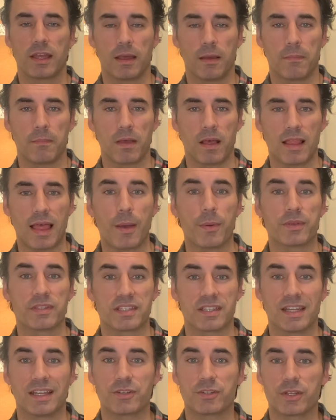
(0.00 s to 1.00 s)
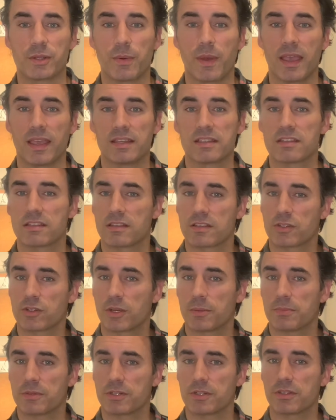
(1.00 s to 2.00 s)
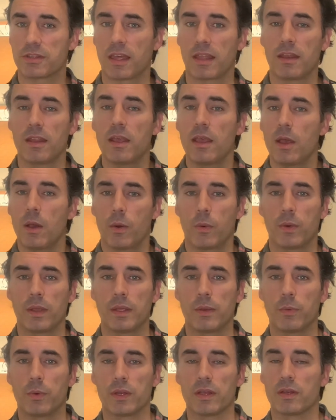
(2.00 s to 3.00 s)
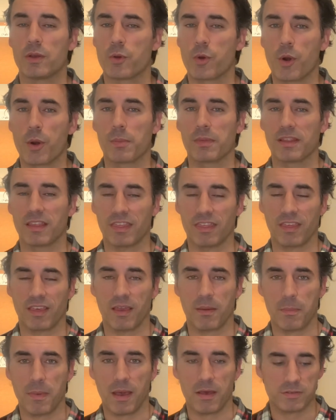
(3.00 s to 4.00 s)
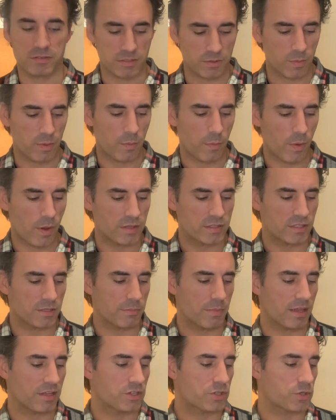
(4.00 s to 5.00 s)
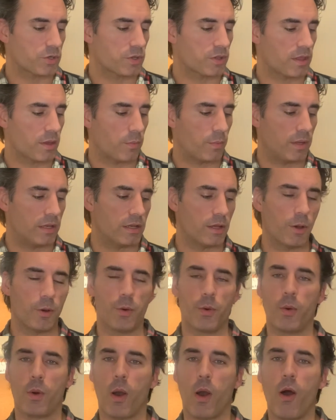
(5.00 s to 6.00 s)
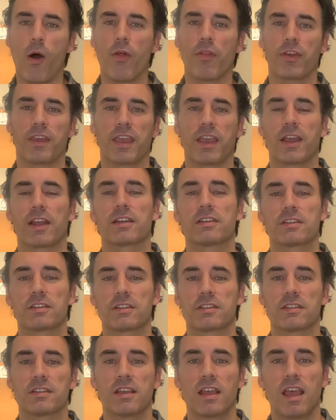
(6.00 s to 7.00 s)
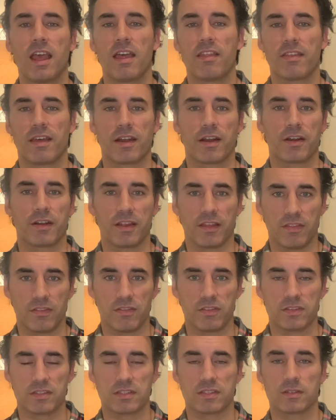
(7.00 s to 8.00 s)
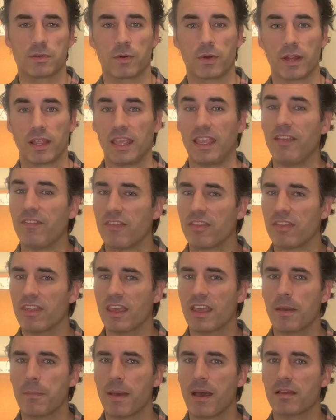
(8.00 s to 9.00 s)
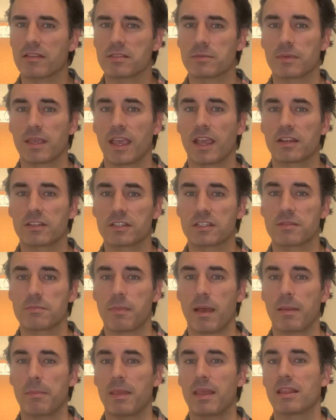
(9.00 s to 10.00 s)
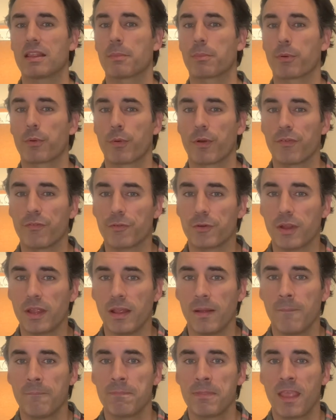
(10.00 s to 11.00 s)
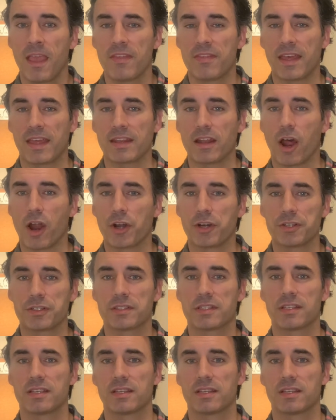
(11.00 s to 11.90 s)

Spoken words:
allow us an entryway into the scripture that we wouldn't normally think about. So we want to make sure that we know all the characters that are in this story. Even think about some characters that might be in the periphery that aren't